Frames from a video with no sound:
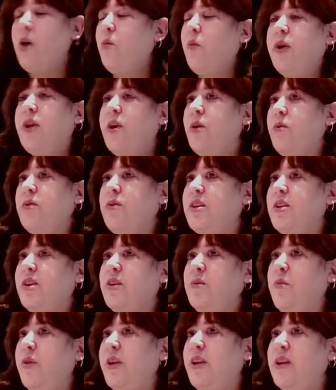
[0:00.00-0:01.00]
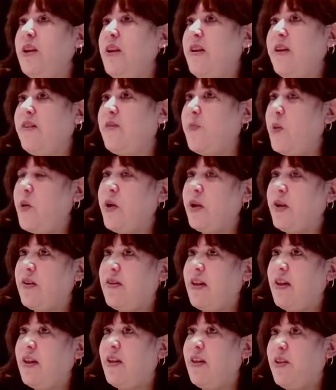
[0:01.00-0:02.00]
We didn't
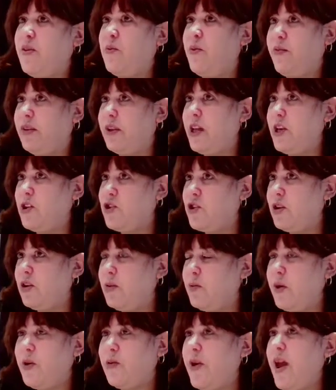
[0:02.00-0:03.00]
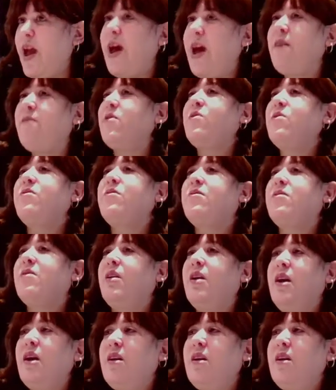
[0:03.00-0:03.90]
experience the revelation. We don't have those.